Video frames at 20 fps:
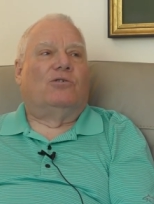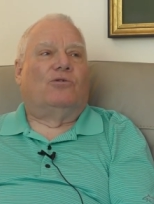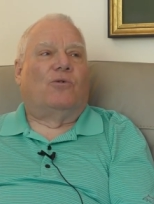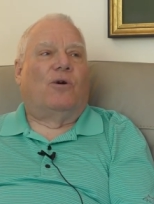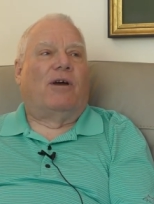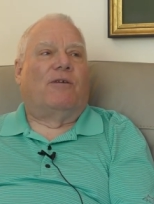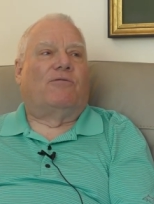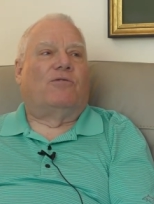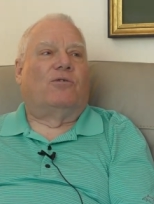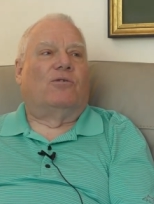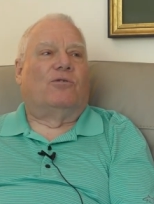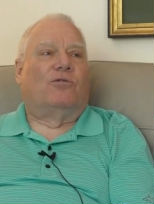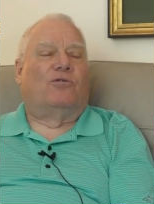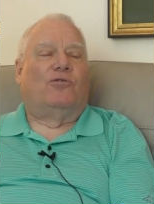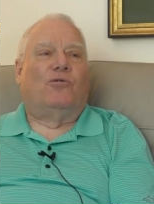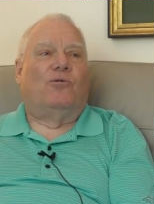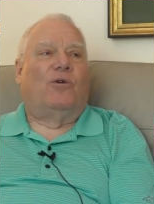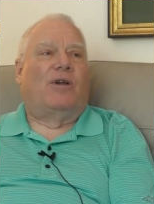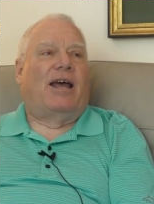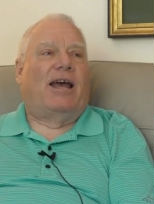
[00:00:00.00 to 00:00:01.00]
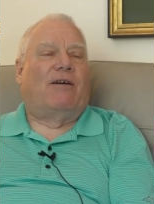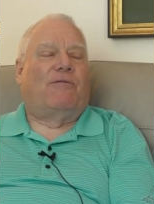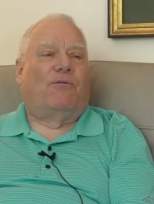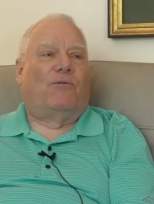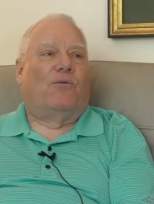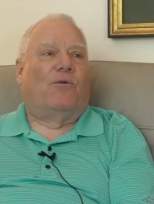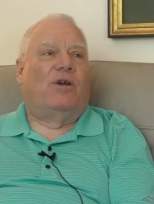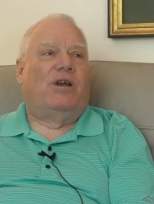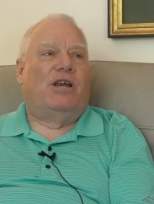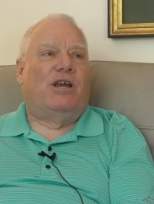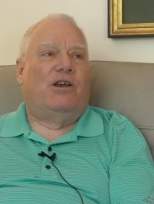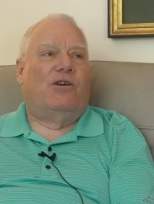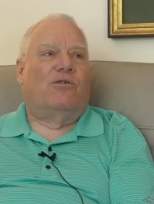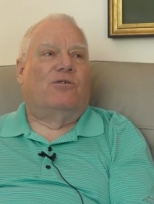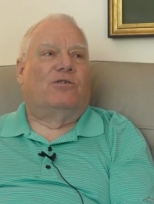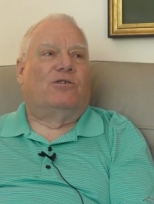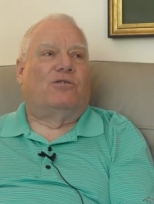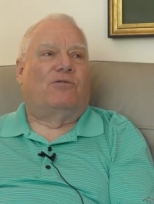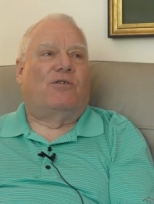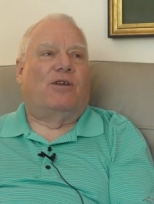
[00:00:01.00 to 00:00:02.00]
so after two and a half, three
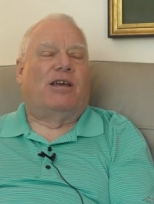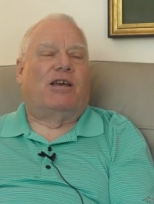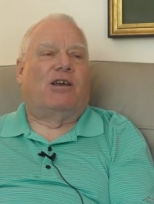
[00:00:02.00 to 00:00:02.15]
years